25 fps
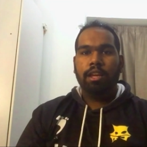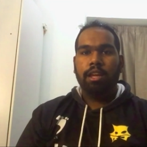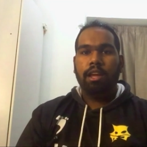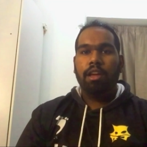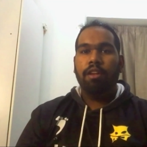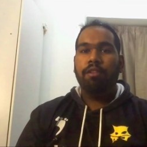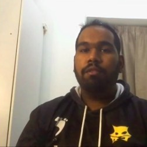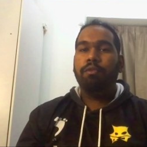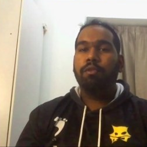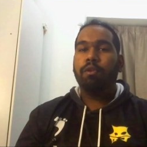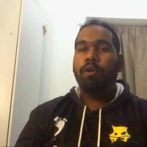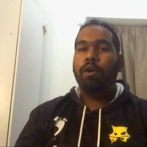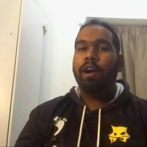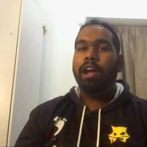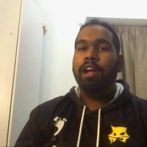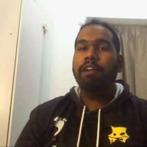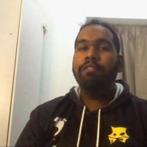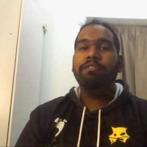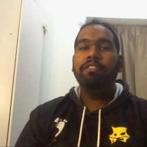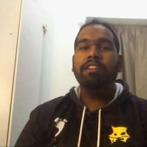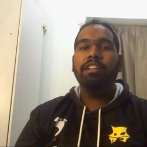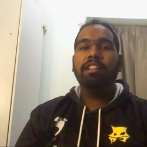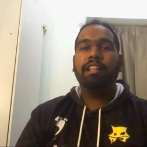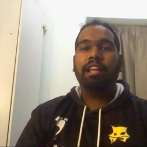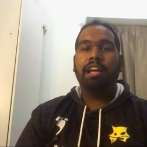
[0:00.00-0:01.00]
And for
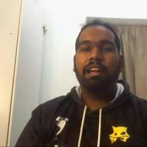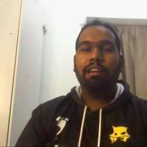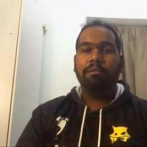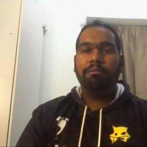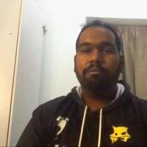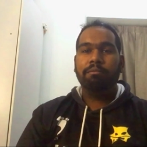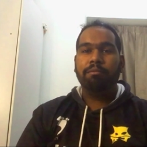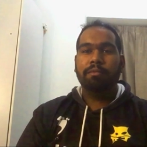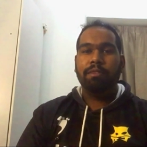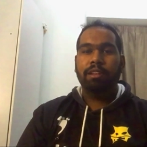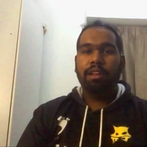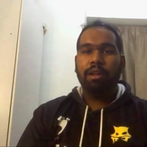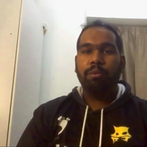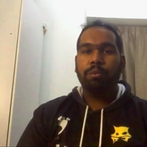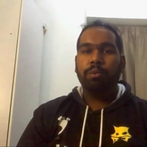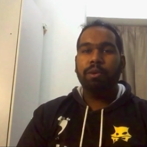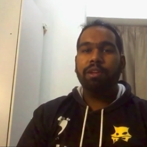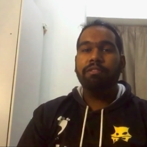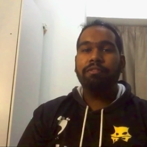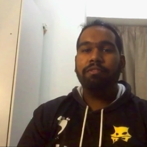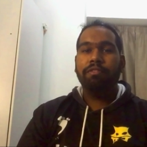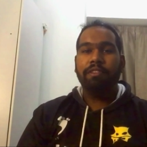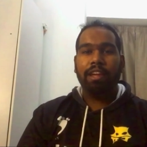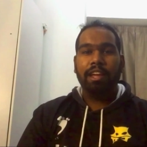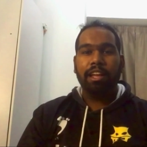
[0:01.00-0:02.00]
every time that
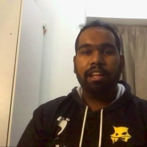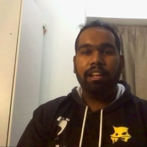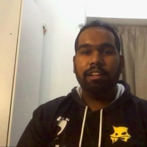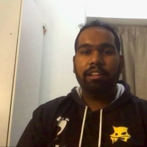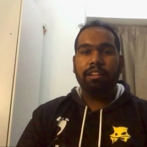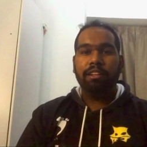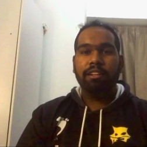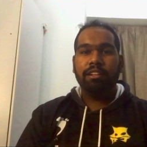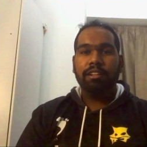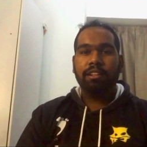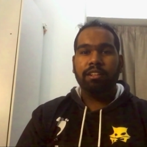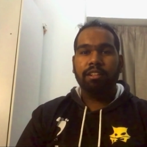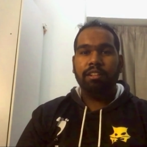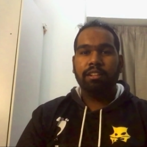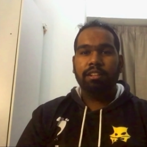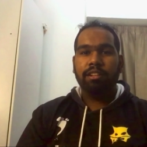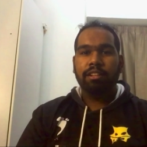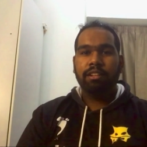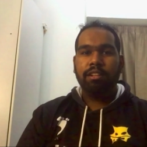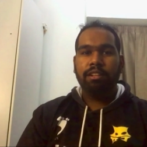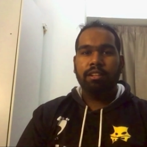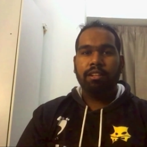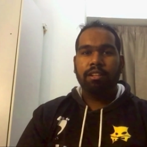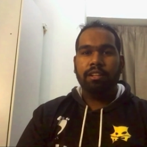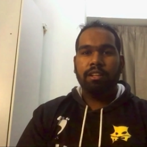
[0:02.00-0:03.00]
we fail,
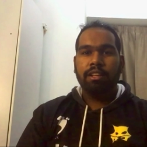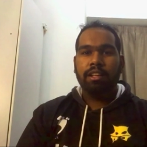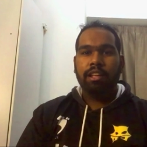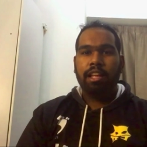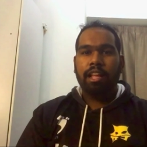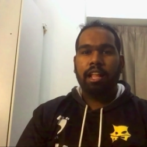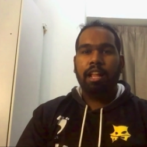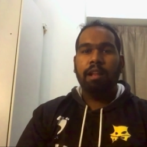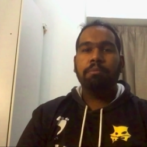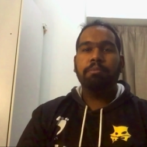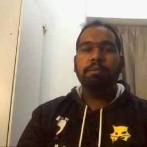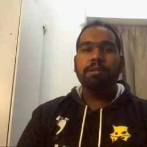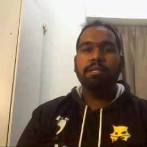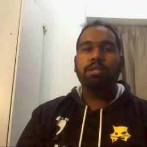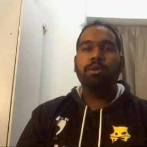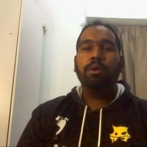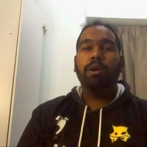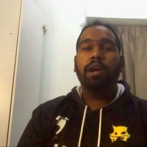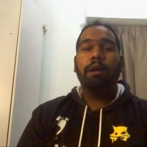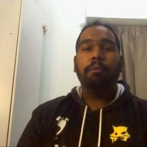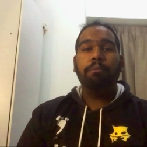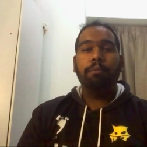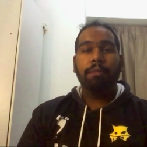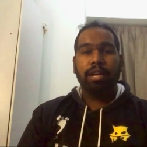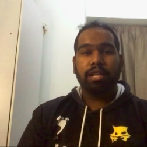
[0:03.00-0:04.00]
help us to
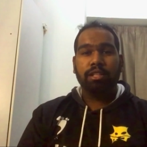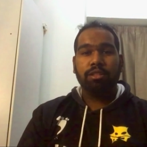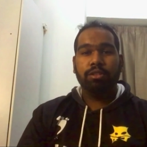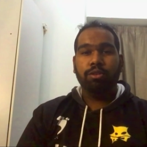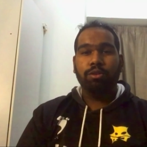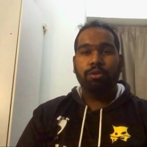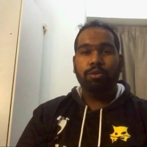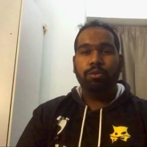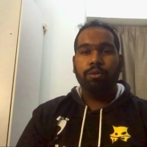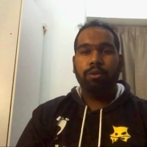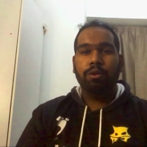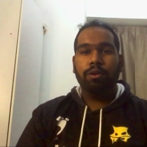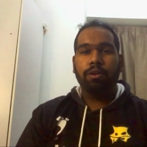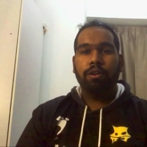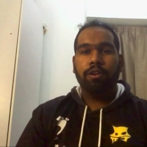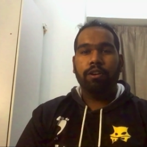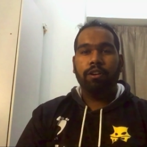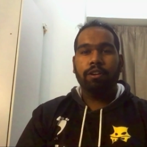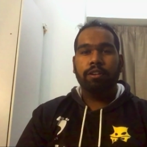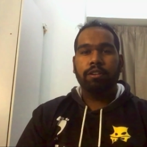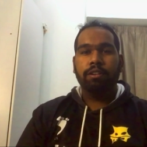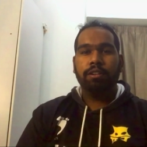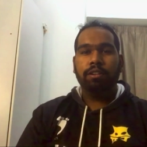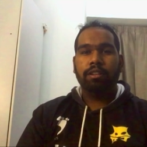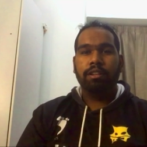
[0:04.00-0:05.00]
come back to you, O
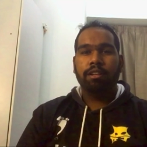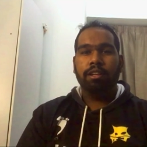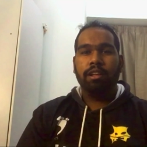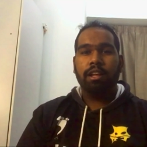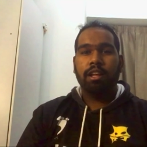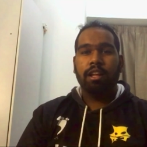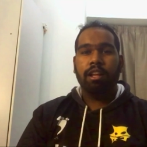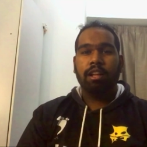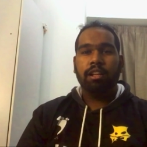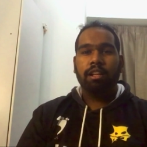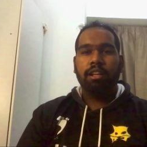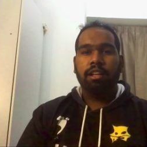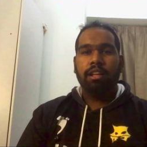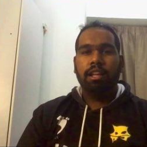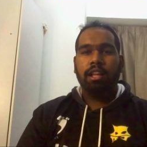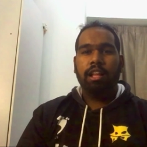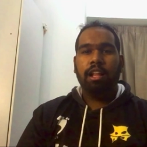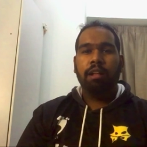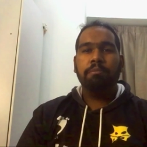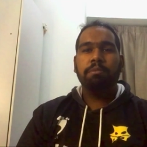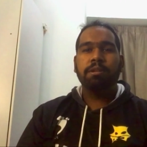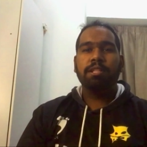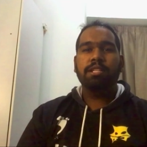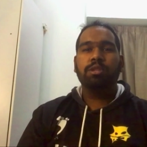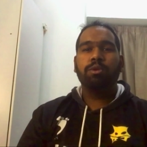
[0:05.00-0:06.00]
God.
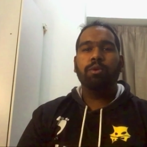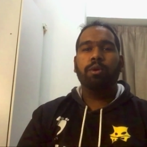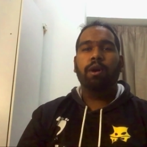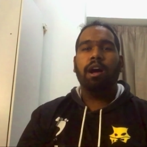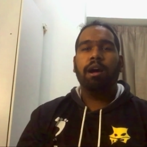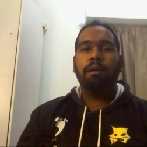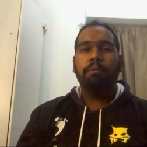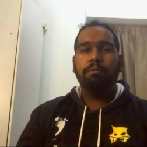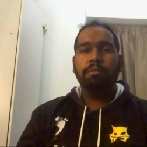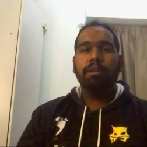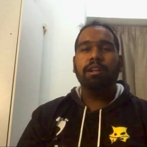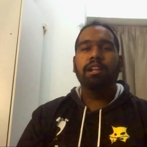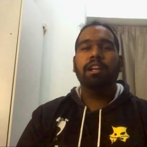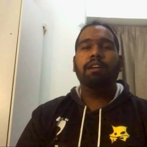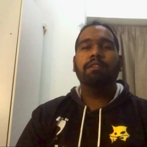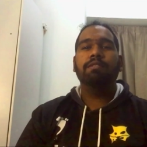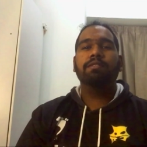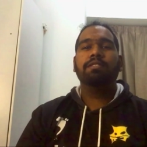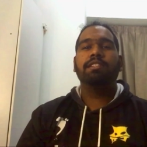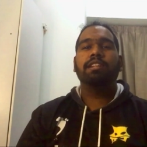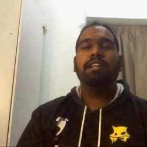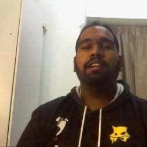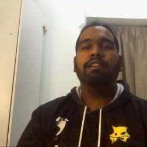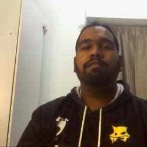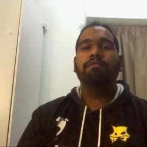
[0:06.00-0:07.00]
Help us to humble
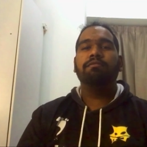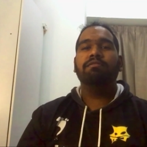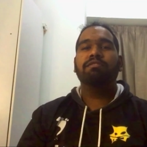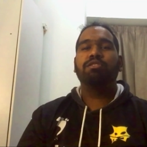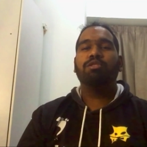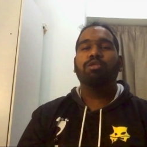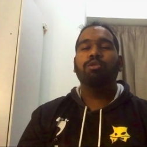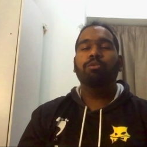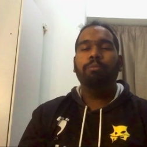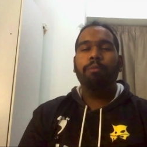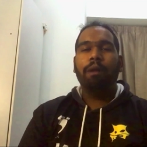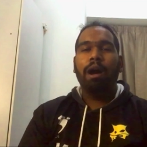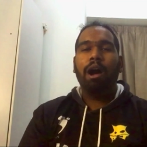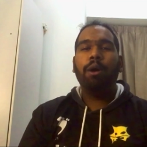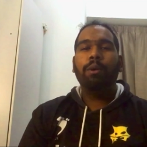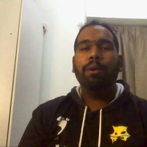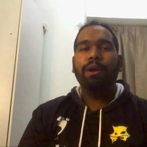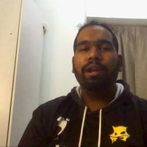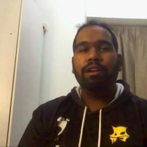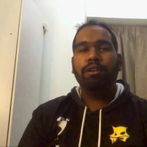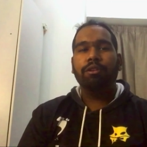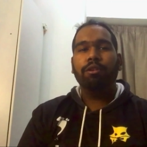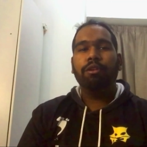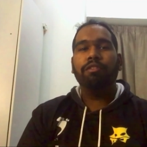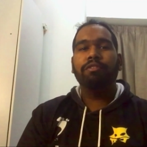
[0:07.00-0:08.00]
ourselves, to bow
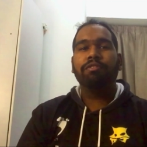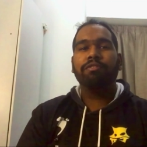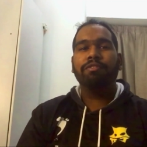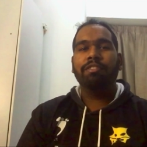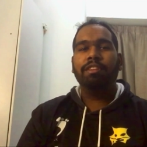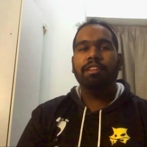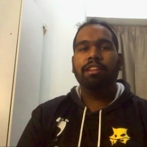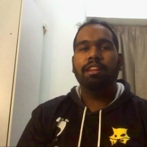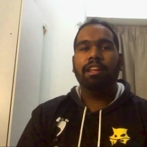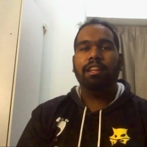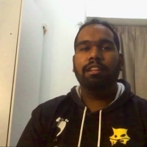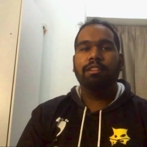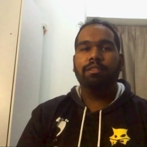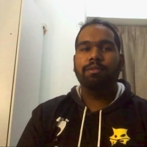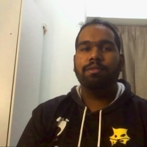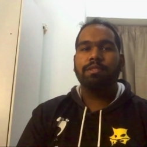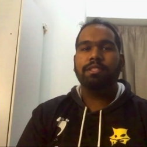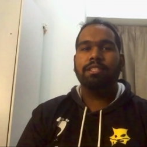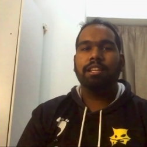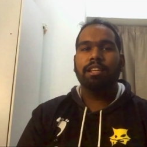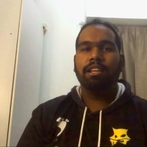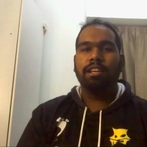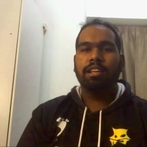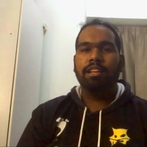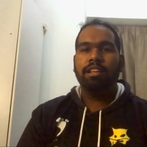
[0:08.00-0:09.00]
at your feet, and to
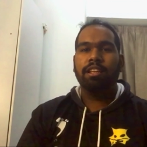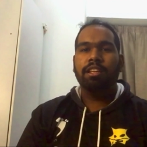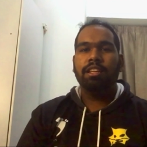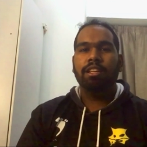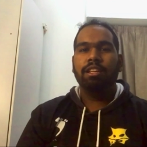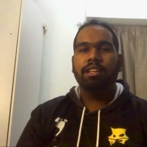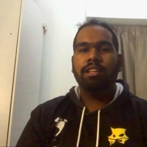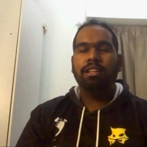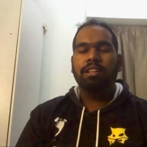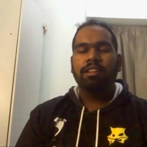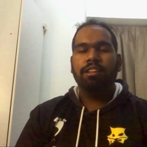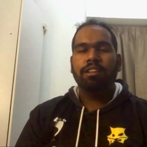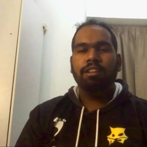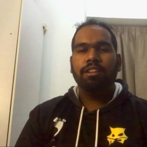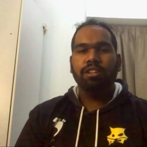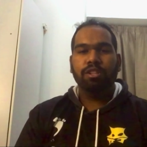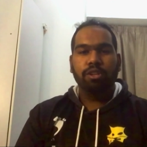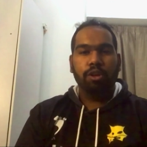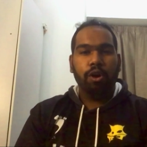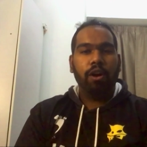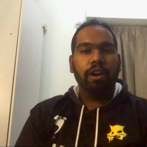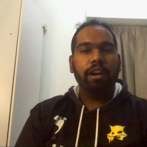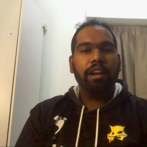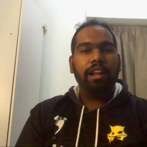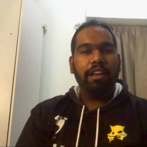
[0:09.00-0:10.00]
say,
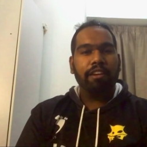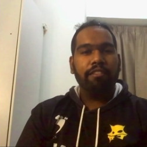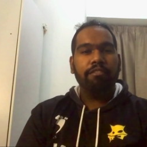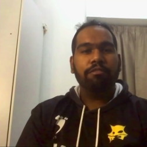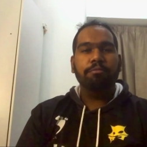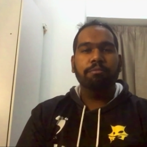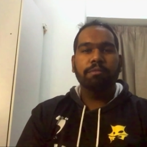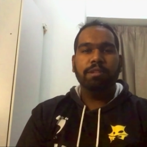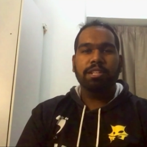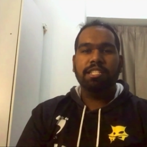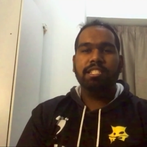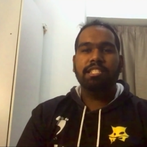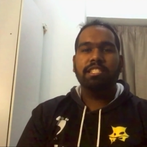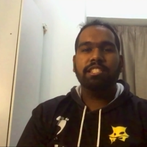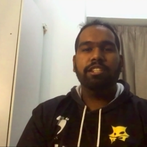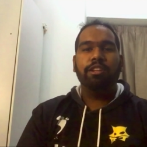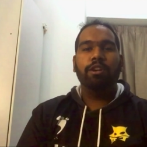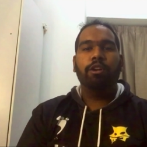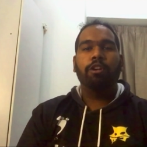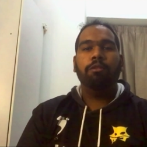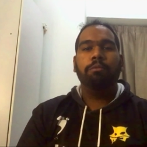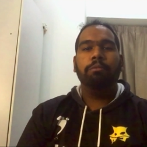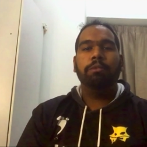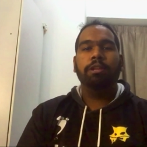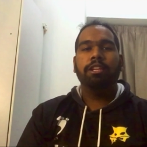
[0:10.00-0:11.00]
God, have mercy
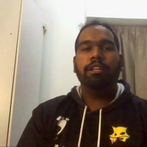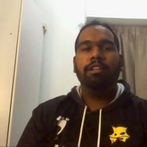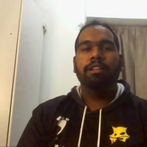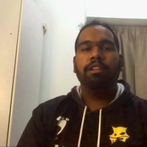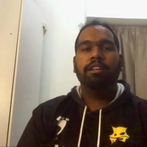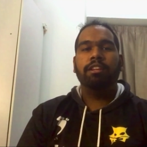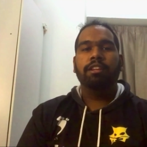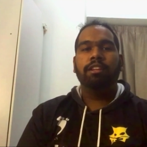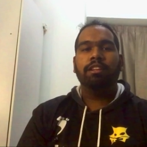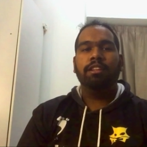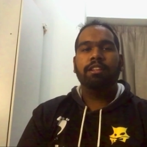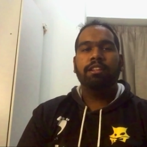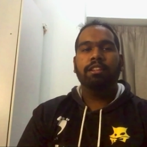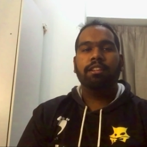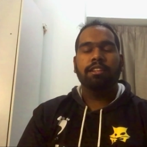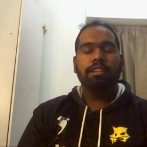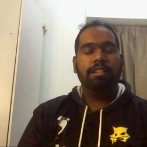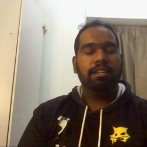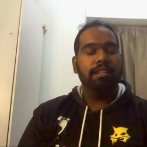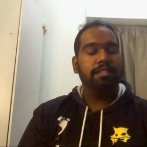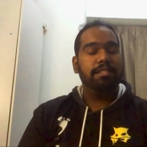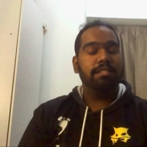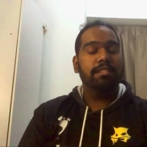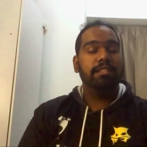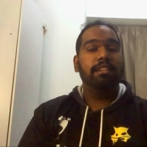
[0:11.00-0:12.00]
on me,
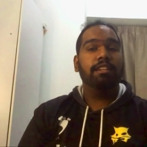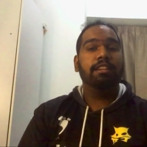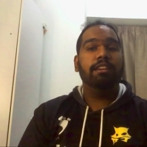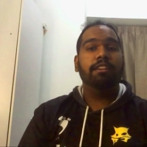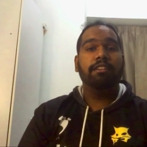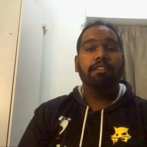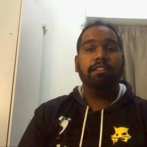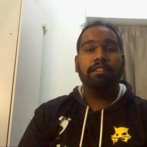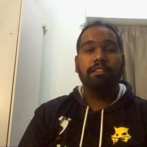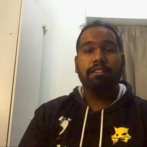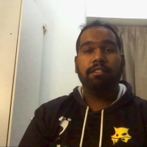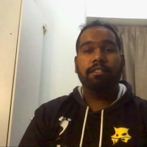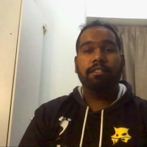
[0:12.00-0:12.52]
a sinner.